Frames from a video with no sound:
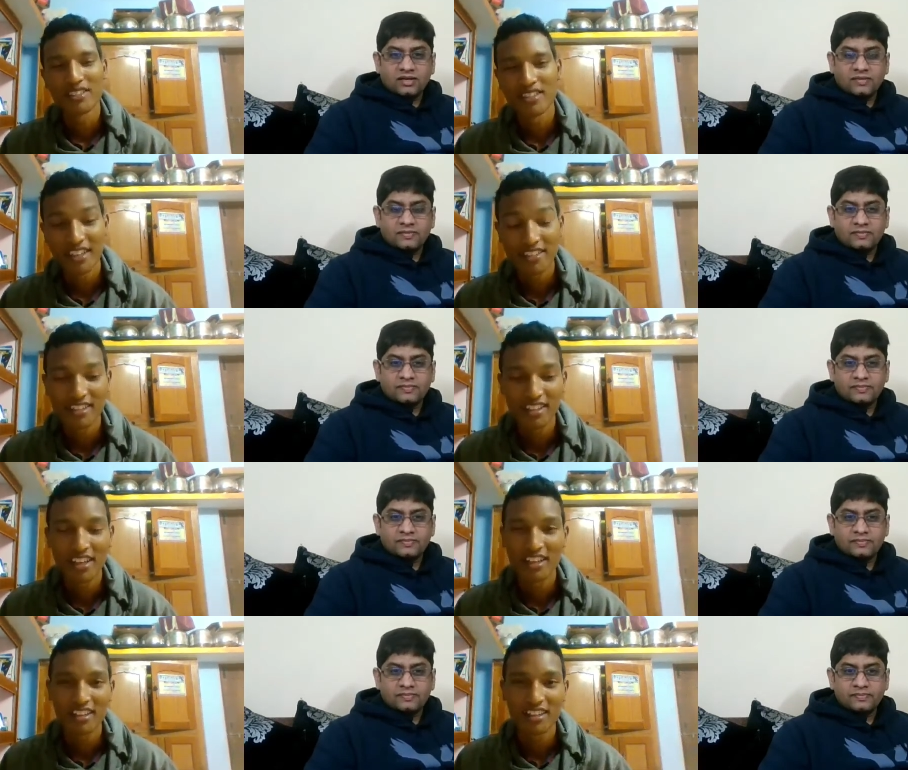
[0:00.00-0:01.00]
Speaker 1: Compressed
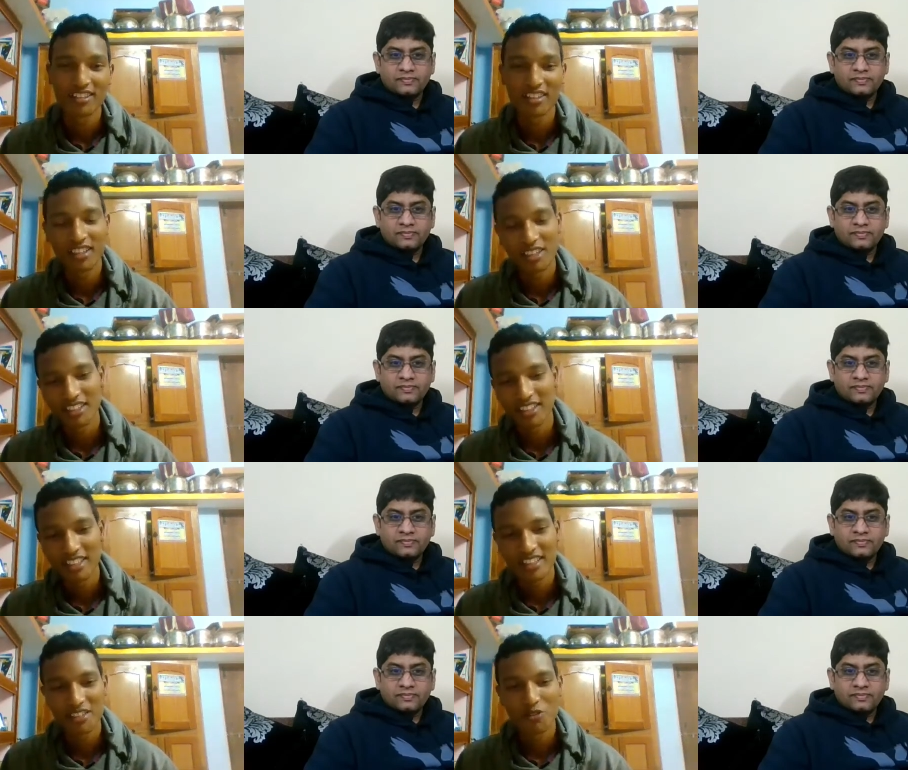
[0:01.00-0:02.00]
natural gas, sir, uh,
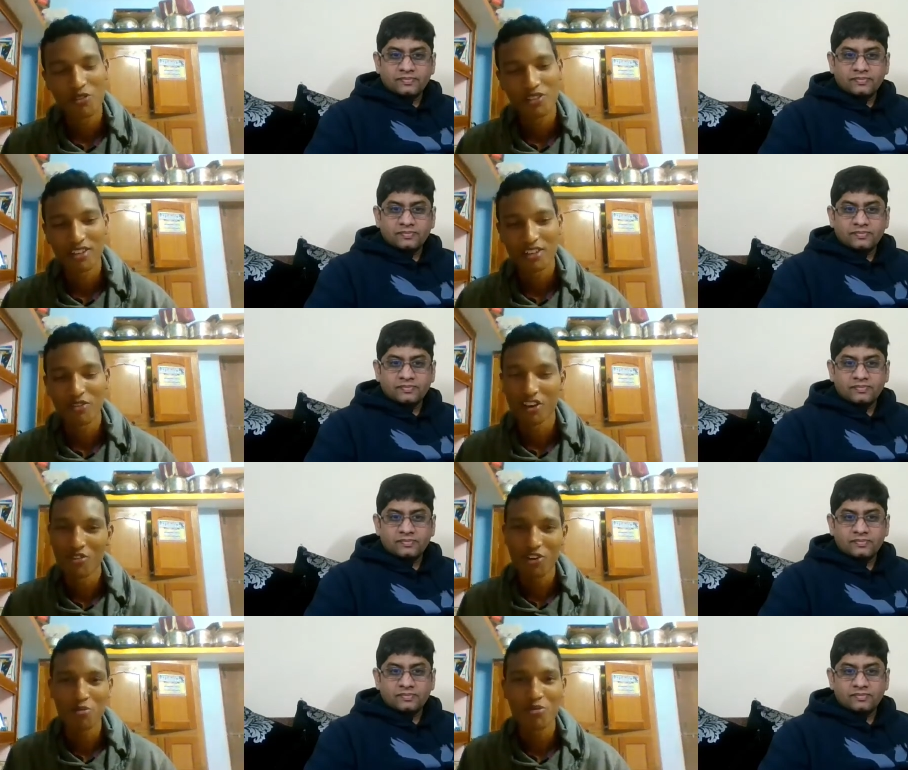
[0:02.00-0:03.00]
it is a, uh,
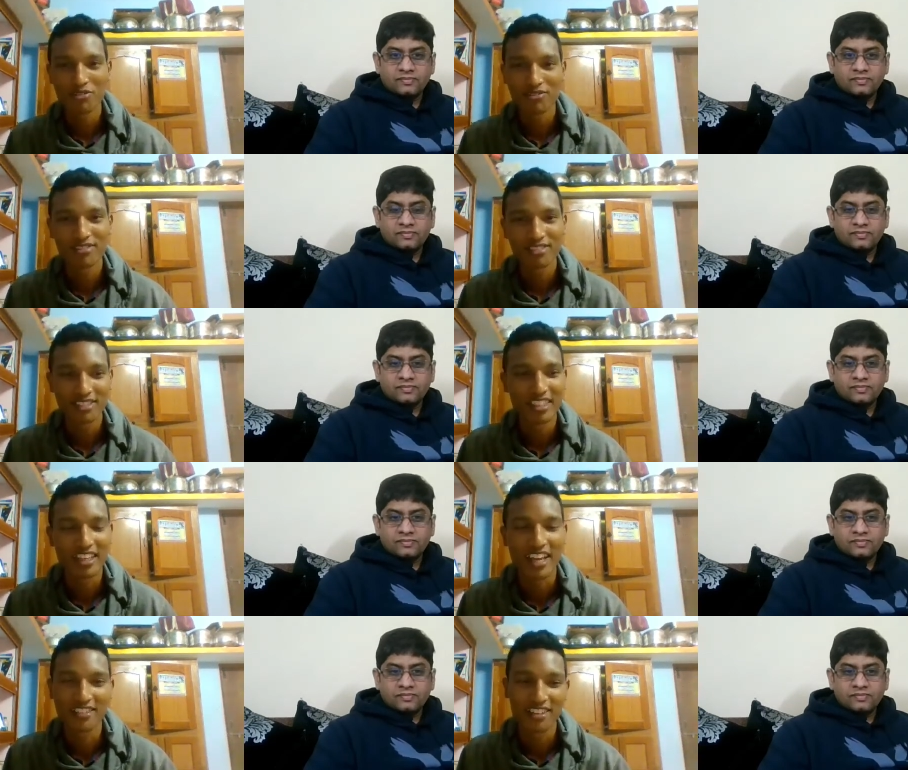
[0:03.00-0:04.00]
one form of uh, the
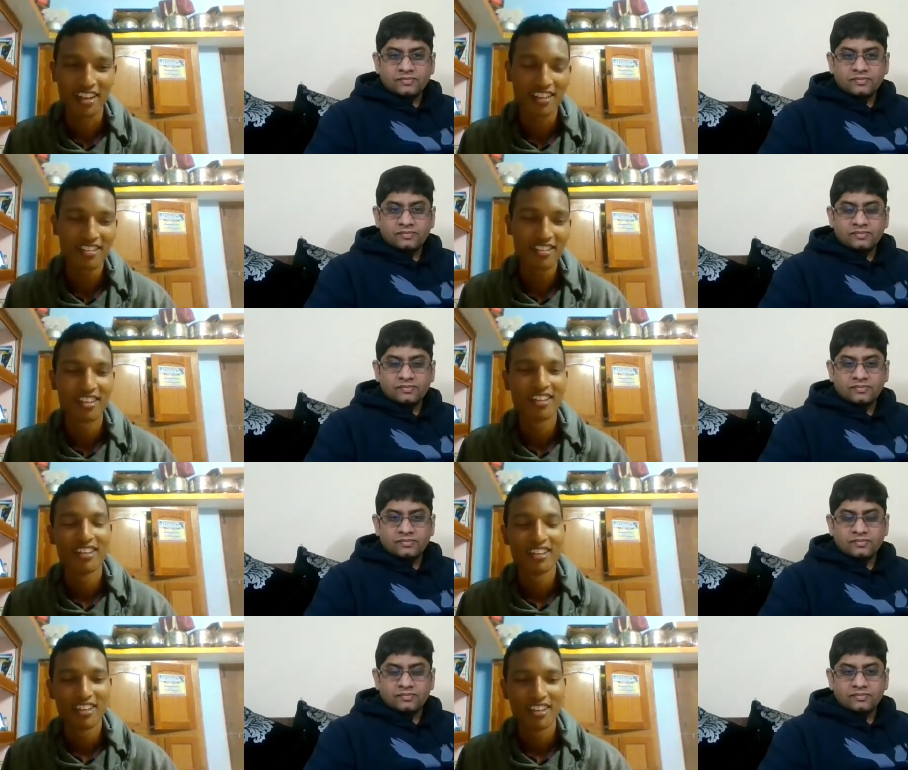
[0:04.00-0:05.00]
natural gas.
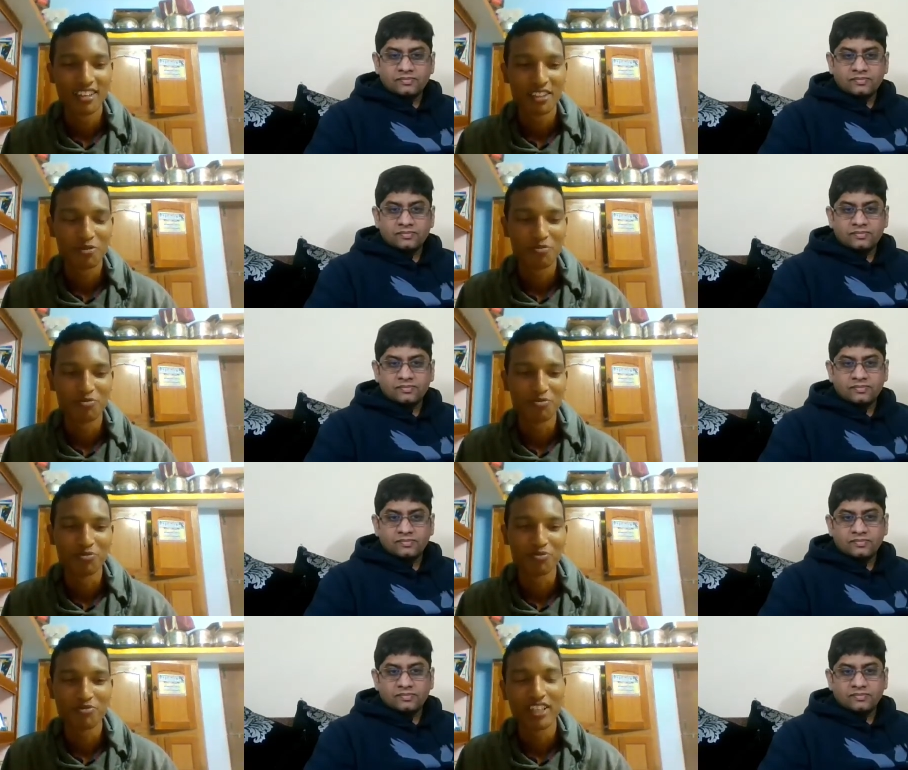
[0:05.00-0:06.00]
Um,